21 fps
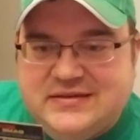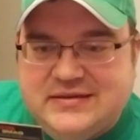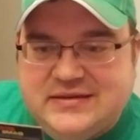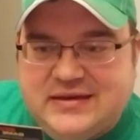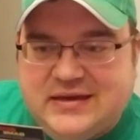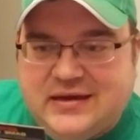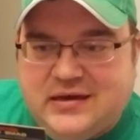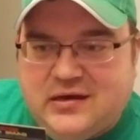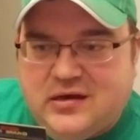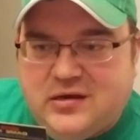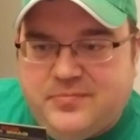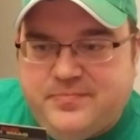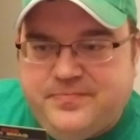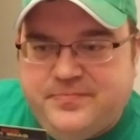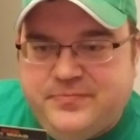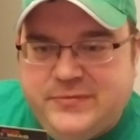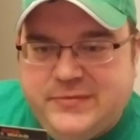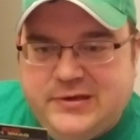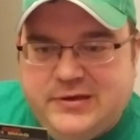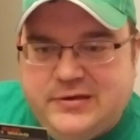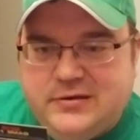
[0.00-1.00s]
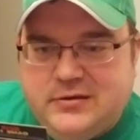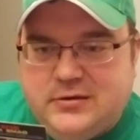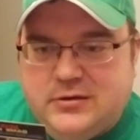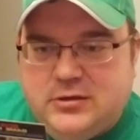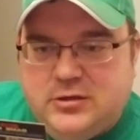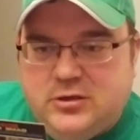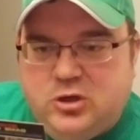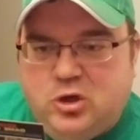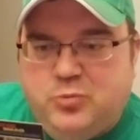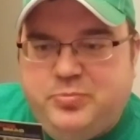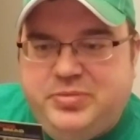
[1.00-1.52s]

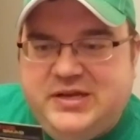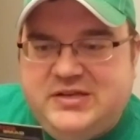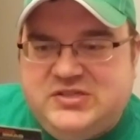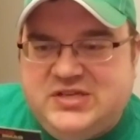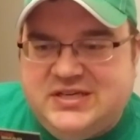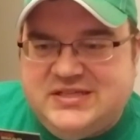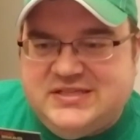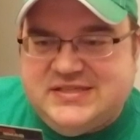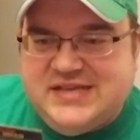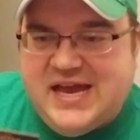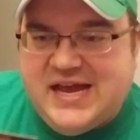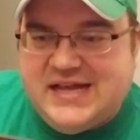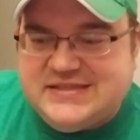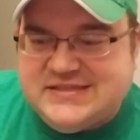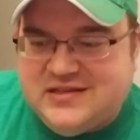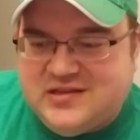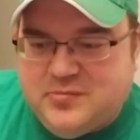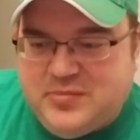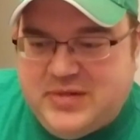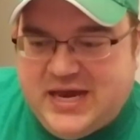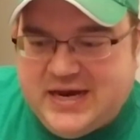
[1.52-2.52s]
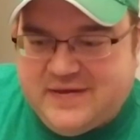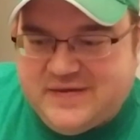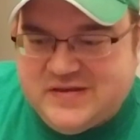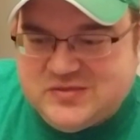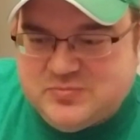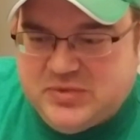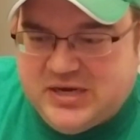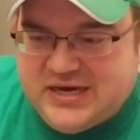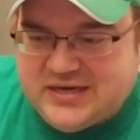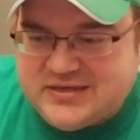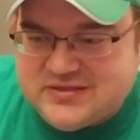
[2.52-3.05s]
No pitching stats on the back of this
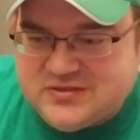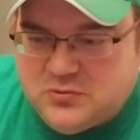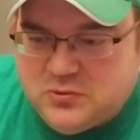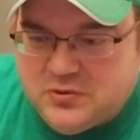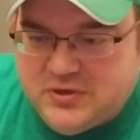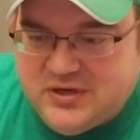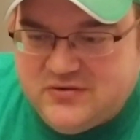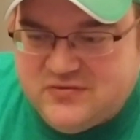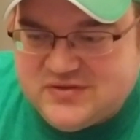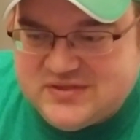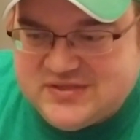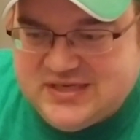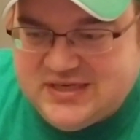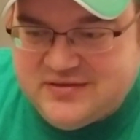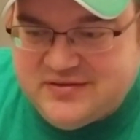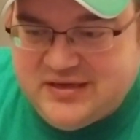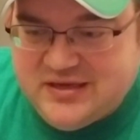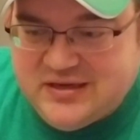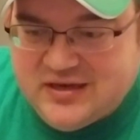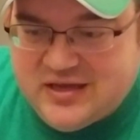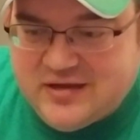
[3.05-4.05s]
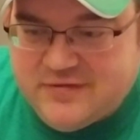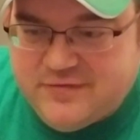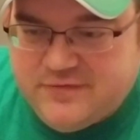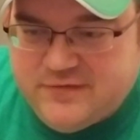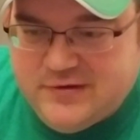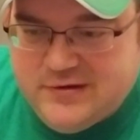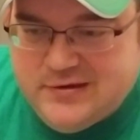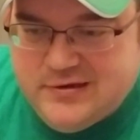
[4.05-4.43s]
box score, interestingly enough.